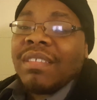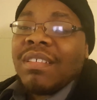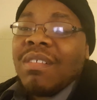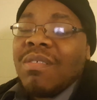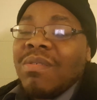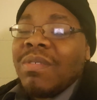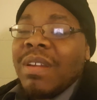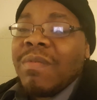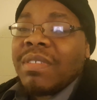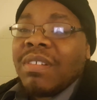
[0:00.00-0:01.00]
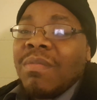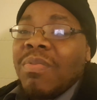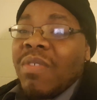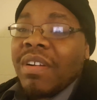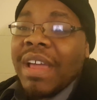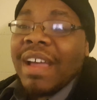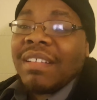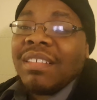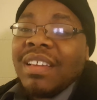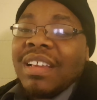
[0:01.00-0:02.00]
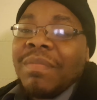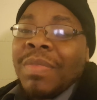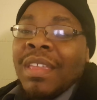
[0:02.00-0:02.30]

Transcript: So it wasn't no point of actually